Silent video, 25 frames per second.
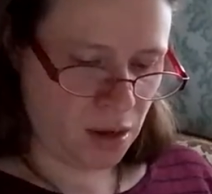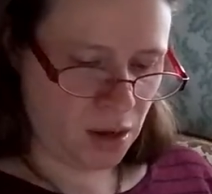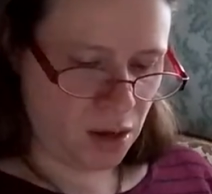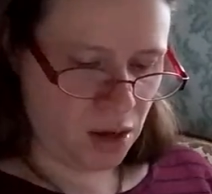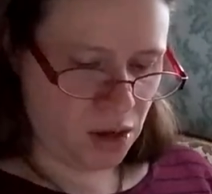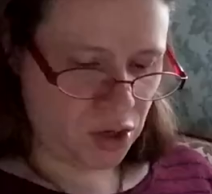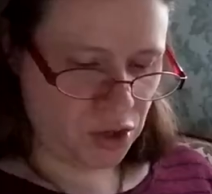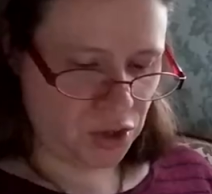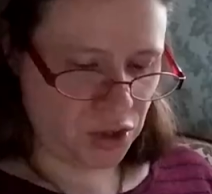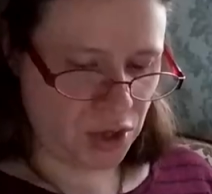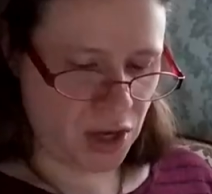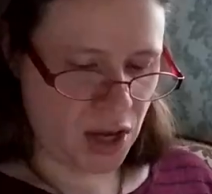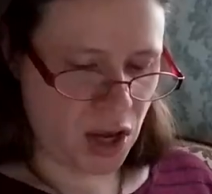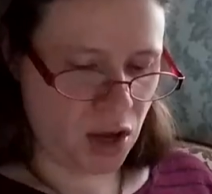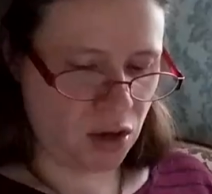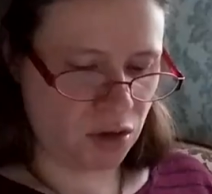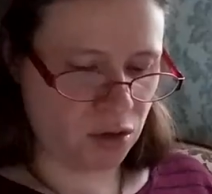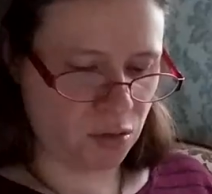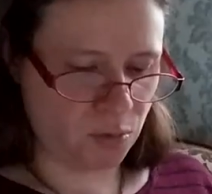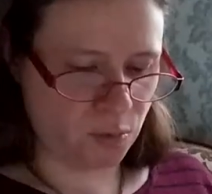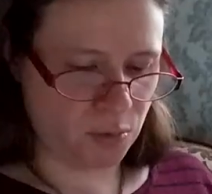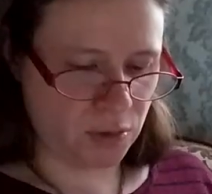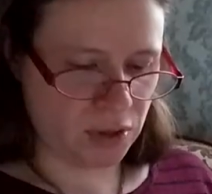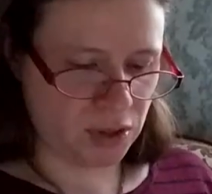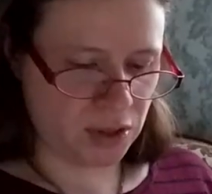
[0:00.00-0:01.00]
She held
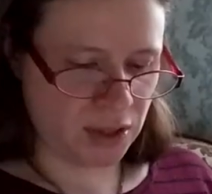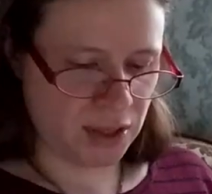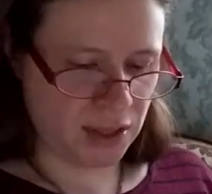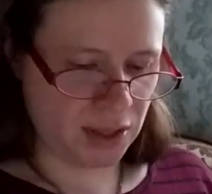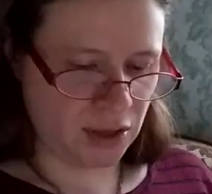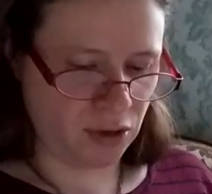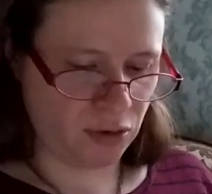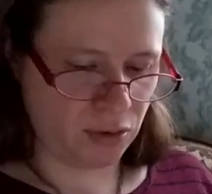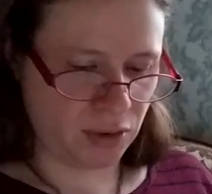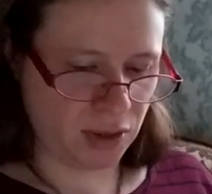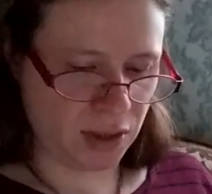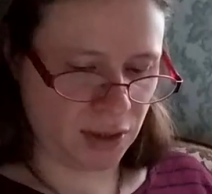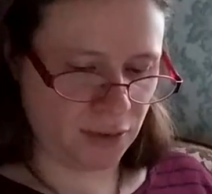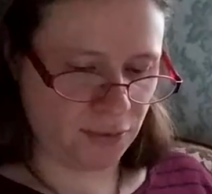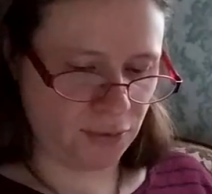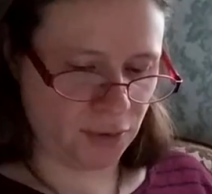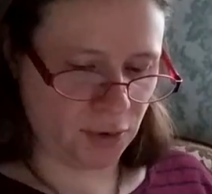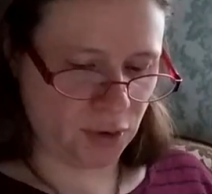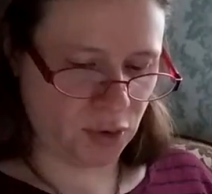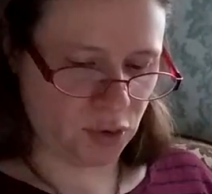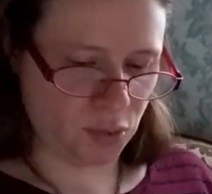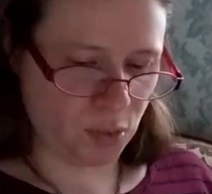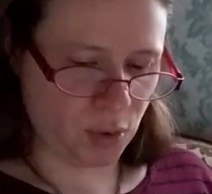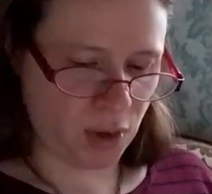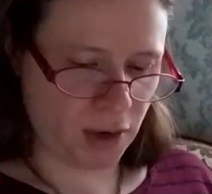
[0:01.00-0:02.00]
him when he grieved for
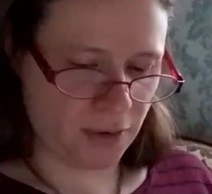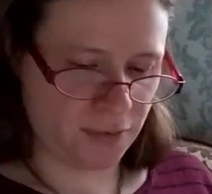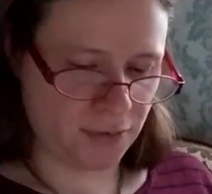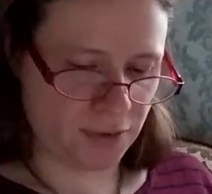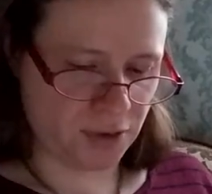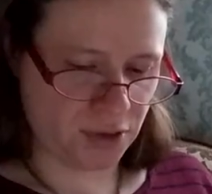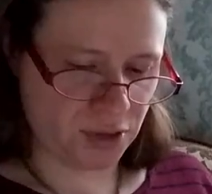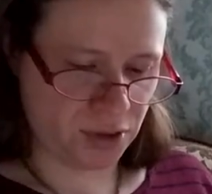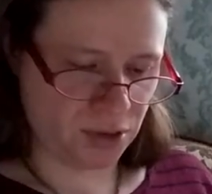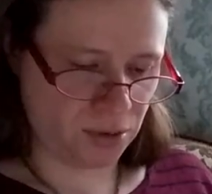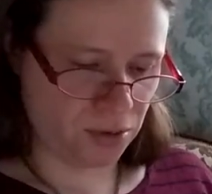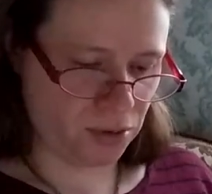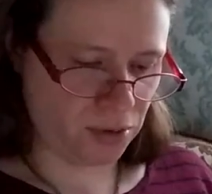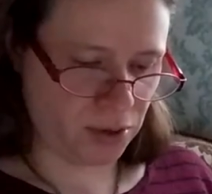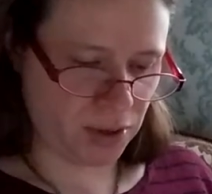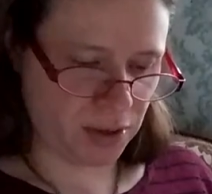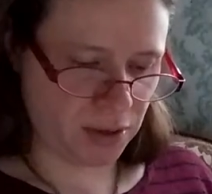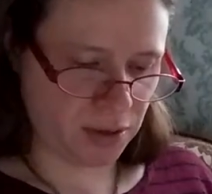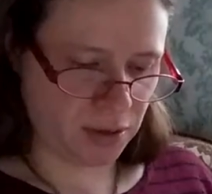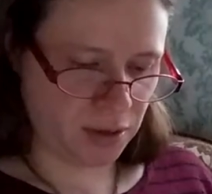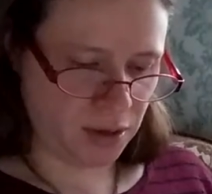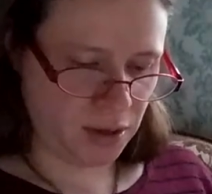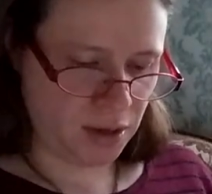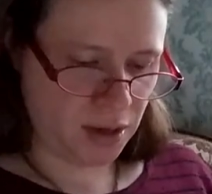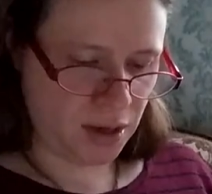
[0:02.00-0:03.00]
his wife and children.
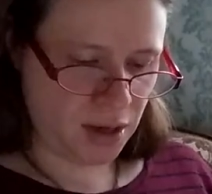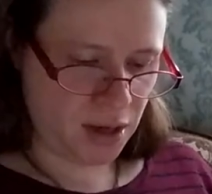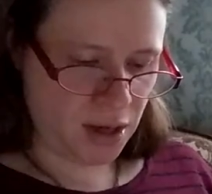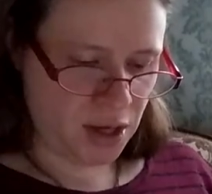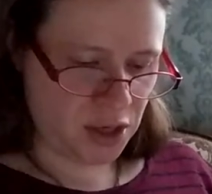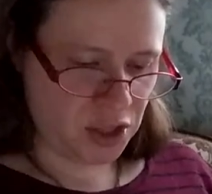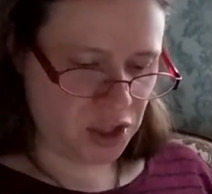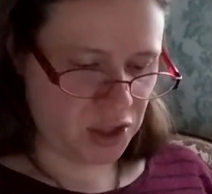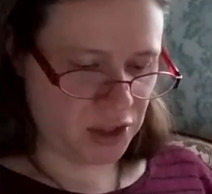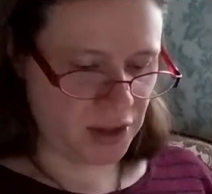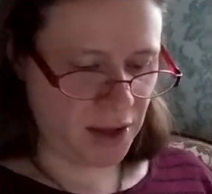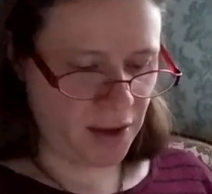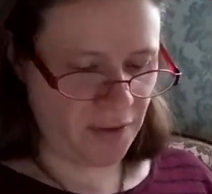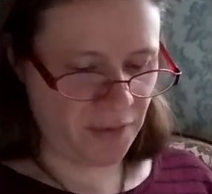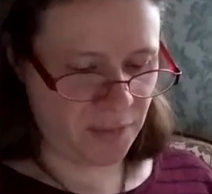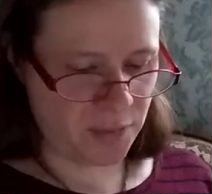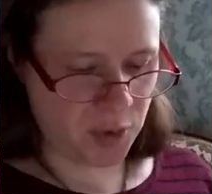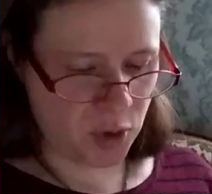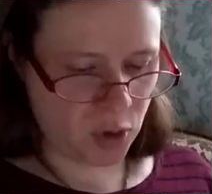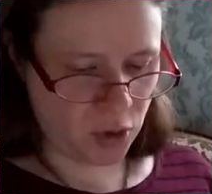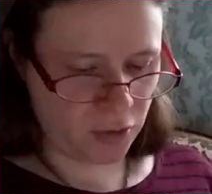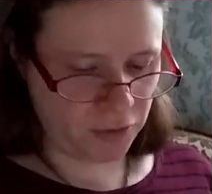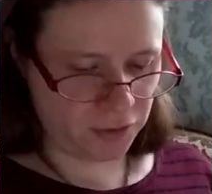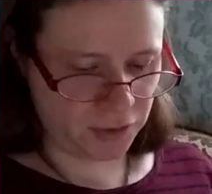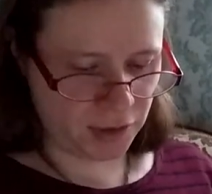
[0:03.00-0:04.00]
She laughed
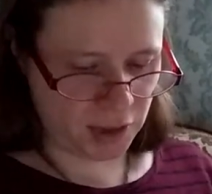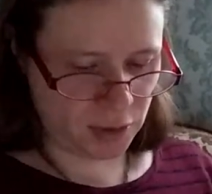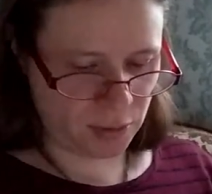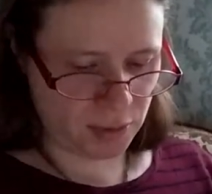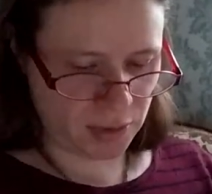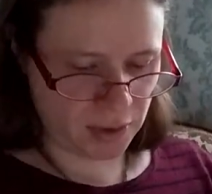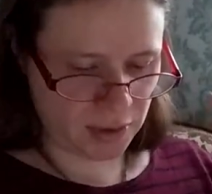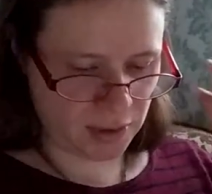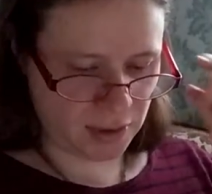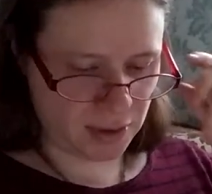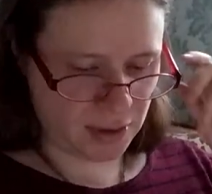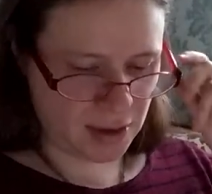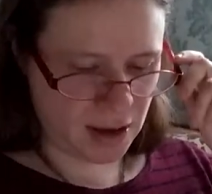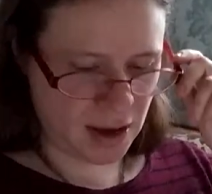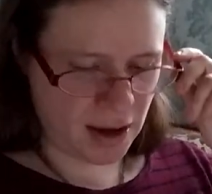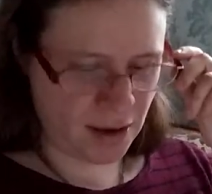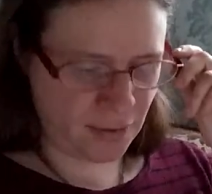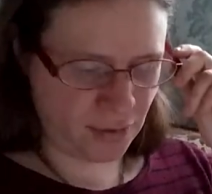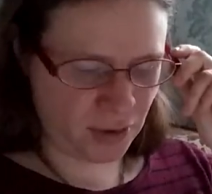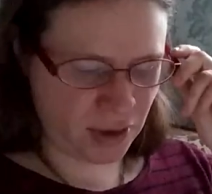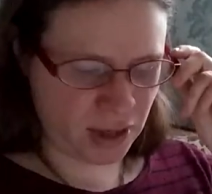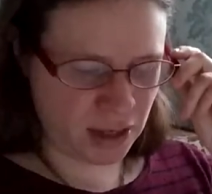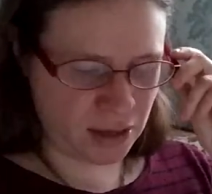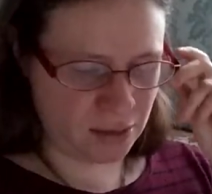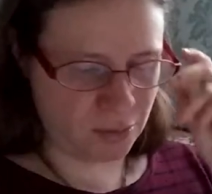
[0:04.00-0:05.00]
beautifully
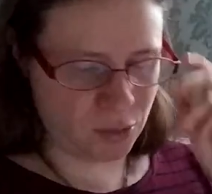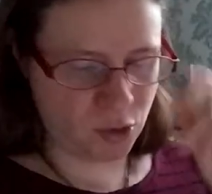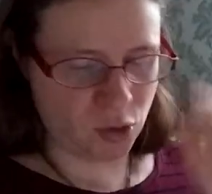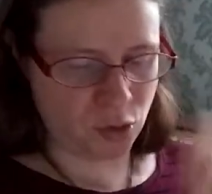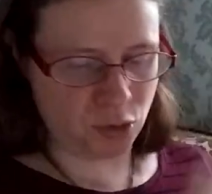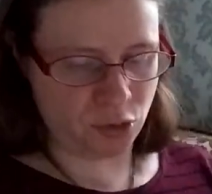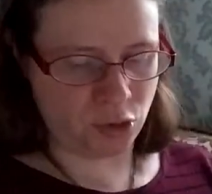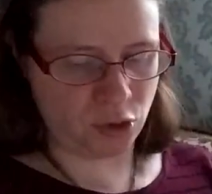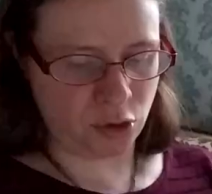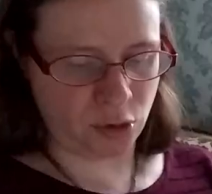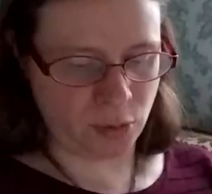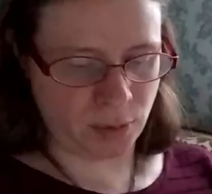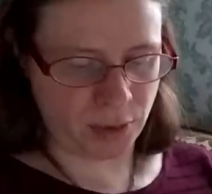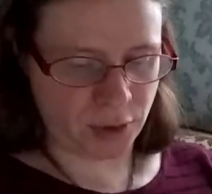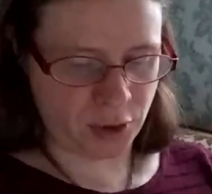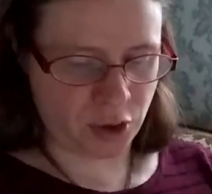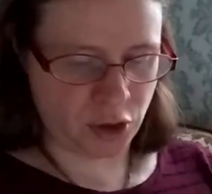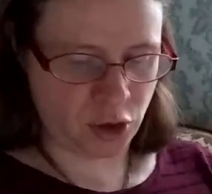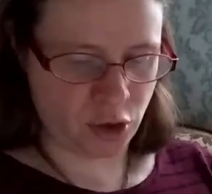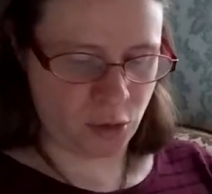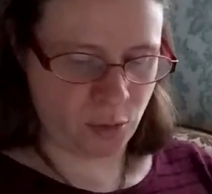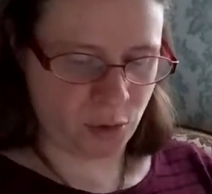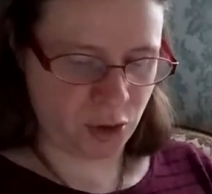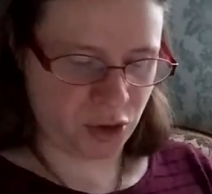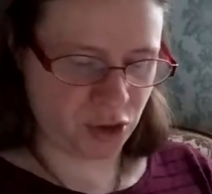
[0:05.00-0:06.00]
whenever he amused her with a
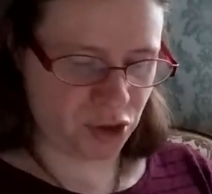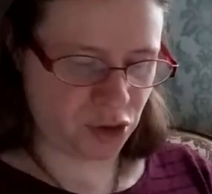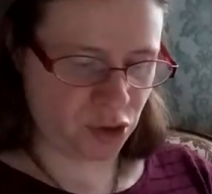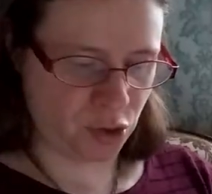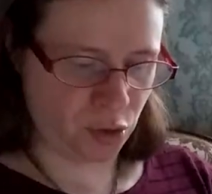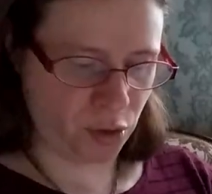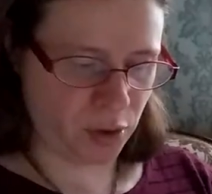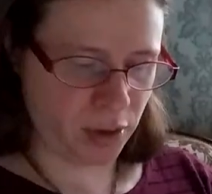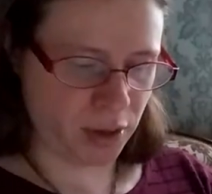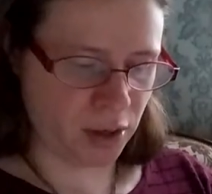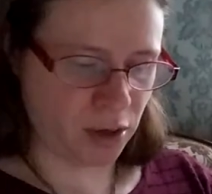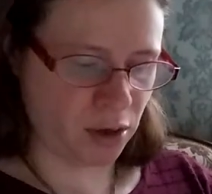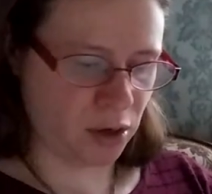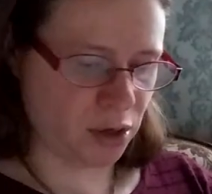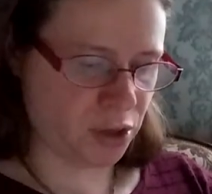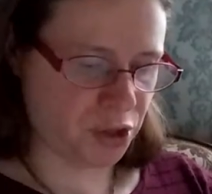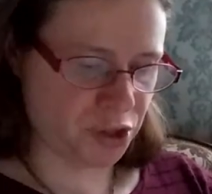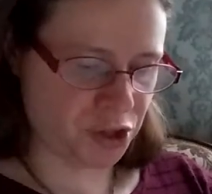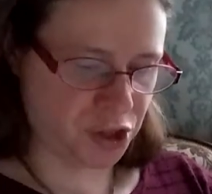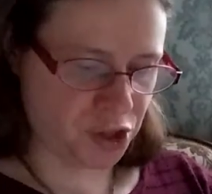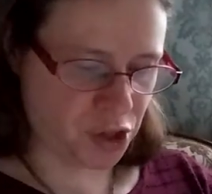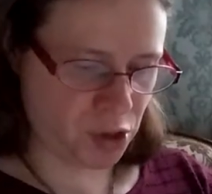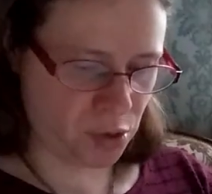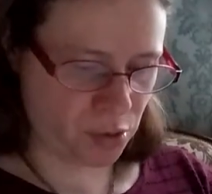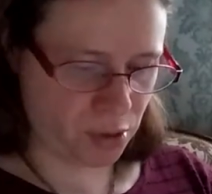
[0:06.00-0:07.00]
humorous story or a
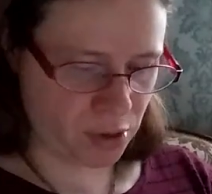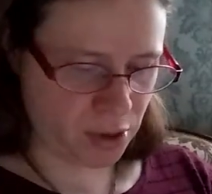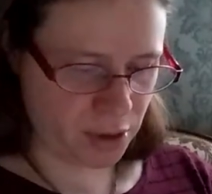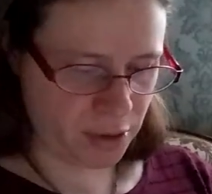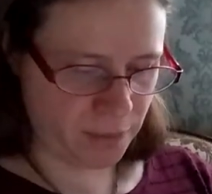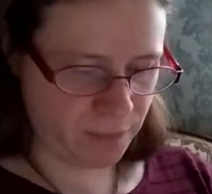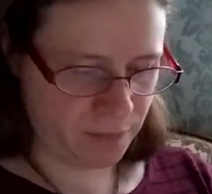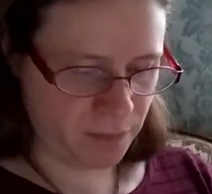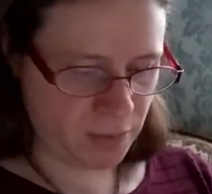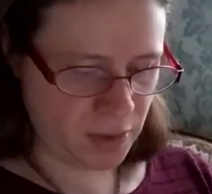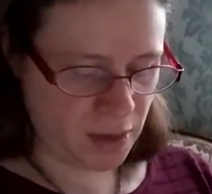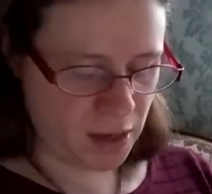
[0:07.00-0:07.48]
joke.